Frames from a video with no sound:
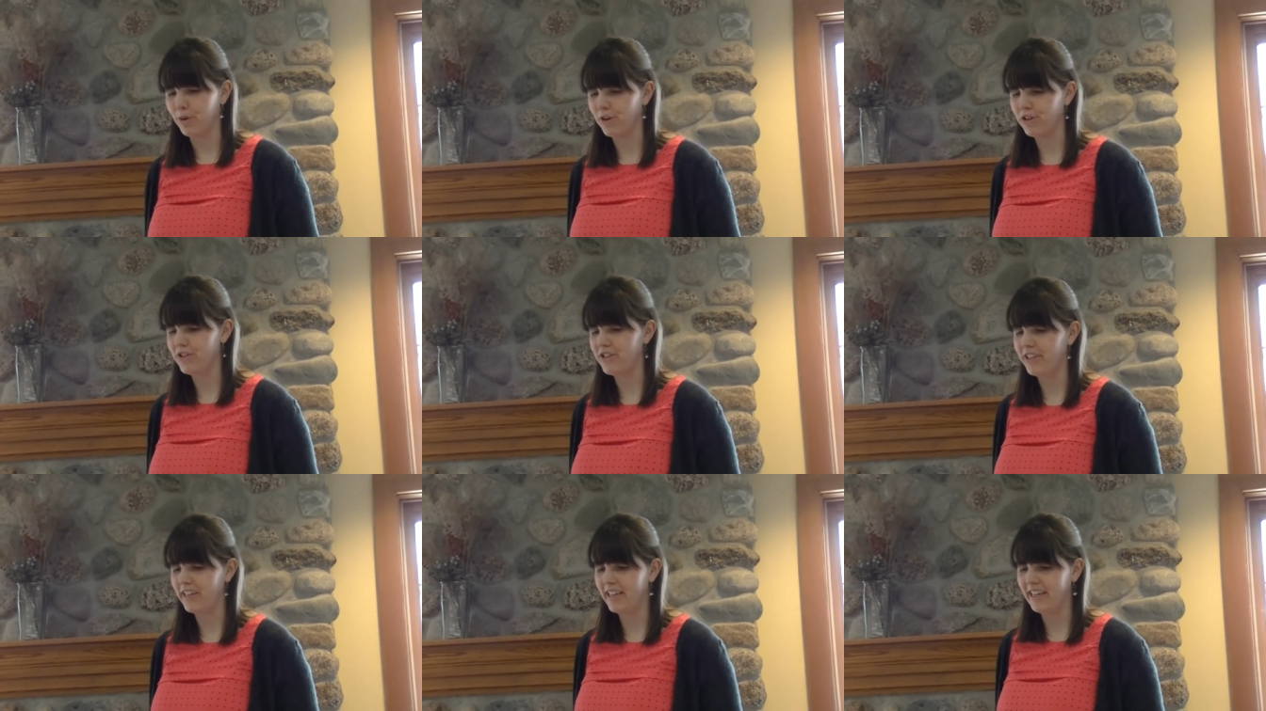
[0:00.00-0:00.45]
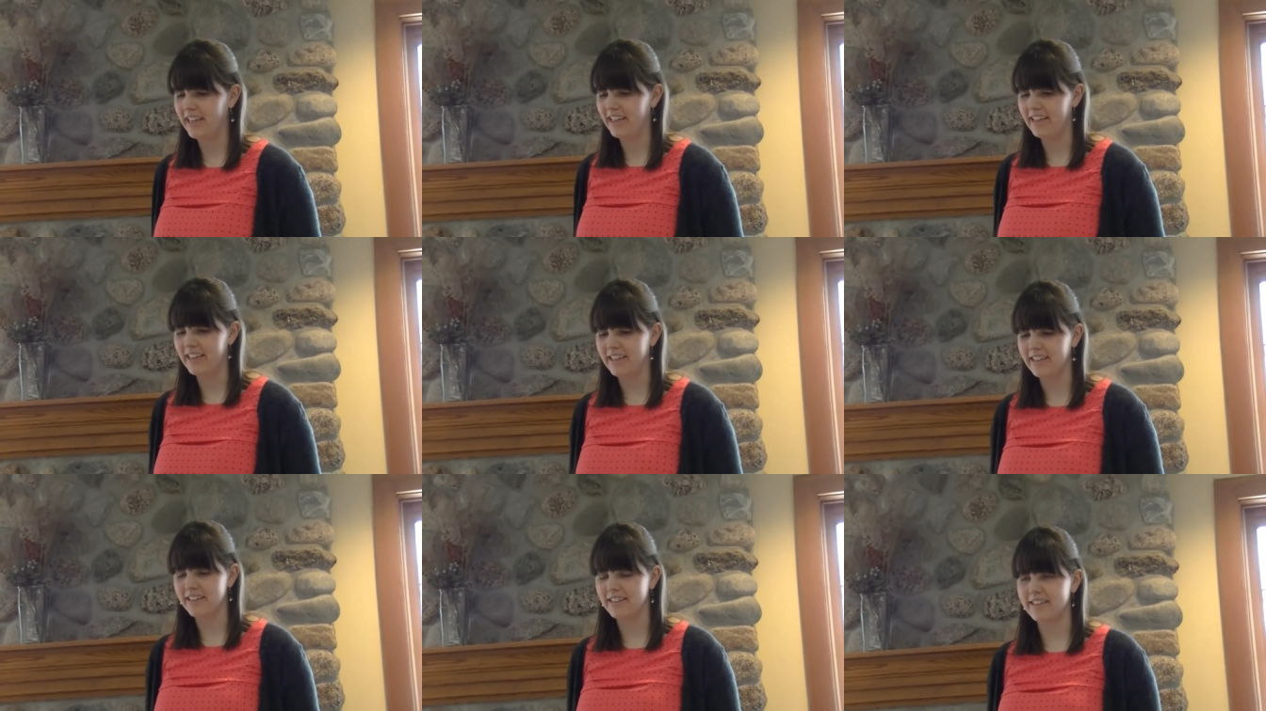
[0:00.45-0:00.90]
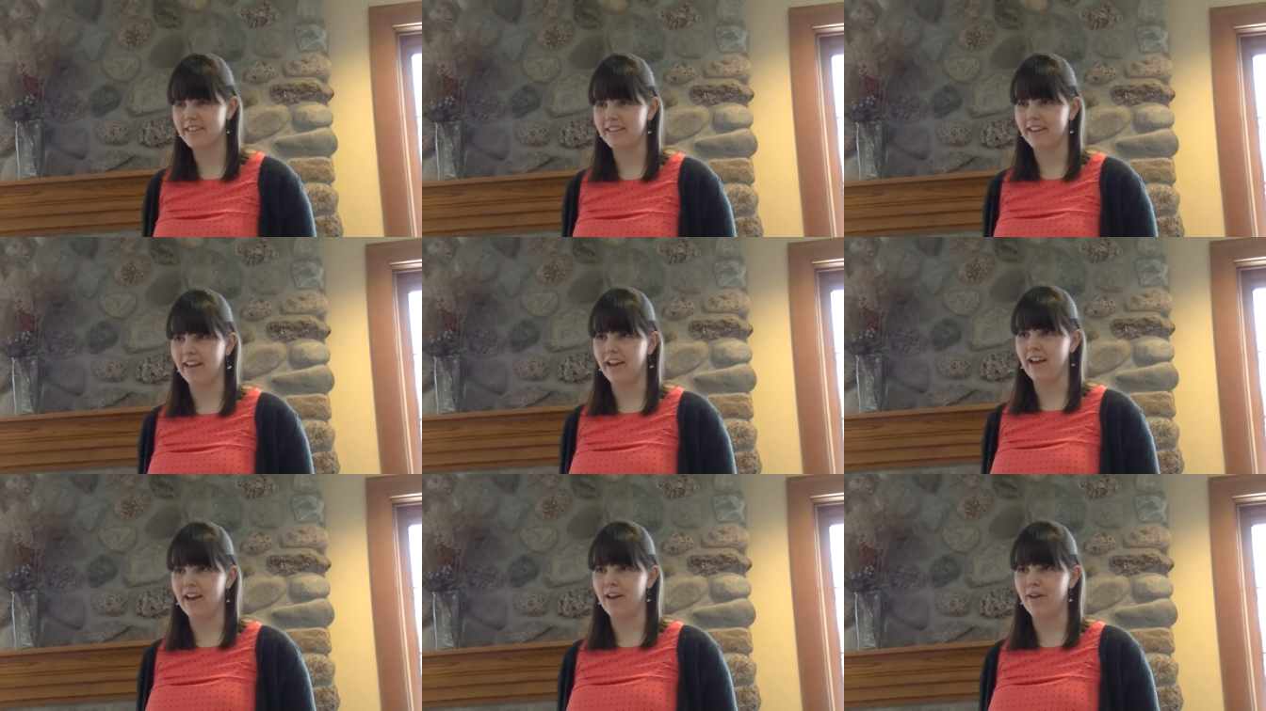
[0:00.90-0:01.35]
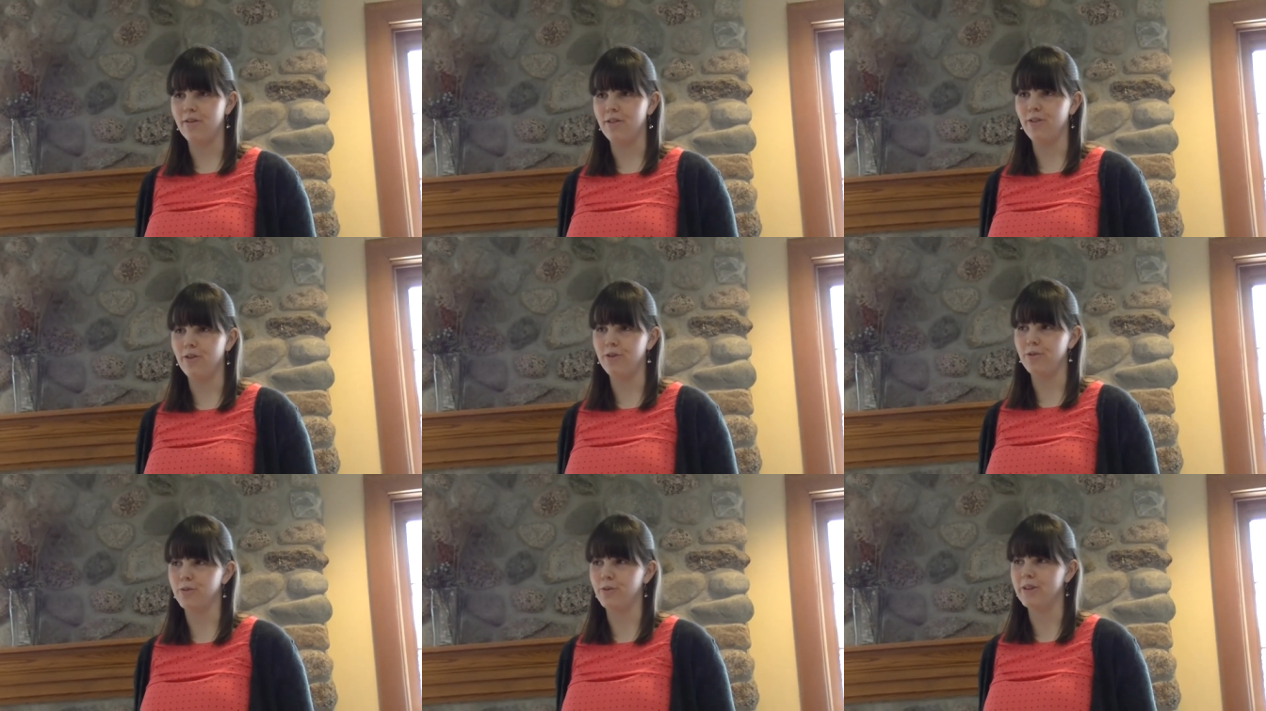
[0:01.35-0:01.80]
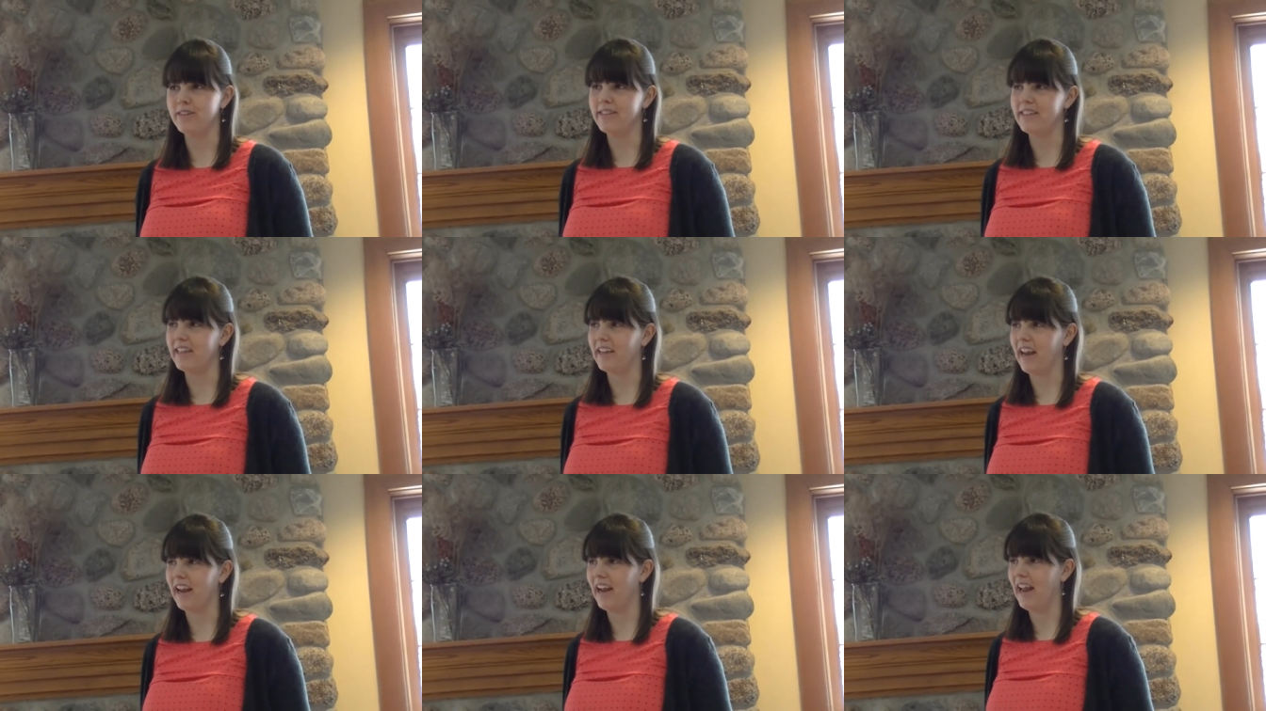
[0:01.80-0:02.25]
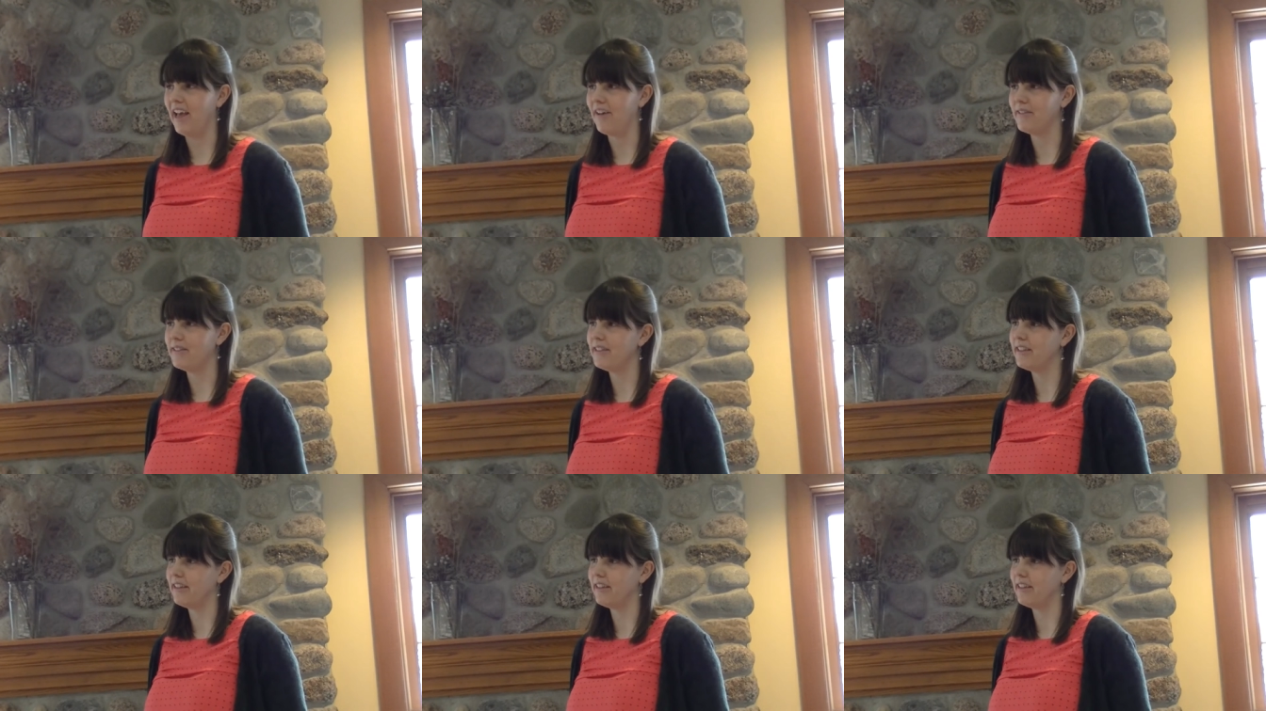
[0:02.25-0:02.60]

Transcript: Portuguese, um, those ones that kind of